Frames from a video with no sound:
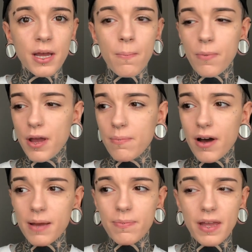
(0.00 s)
but in
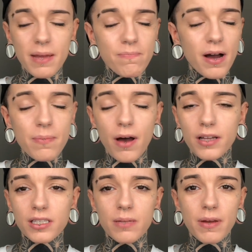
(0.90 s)
my
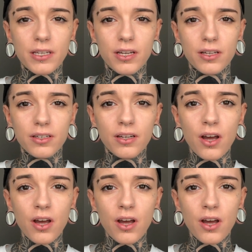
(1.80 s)
personal opinion,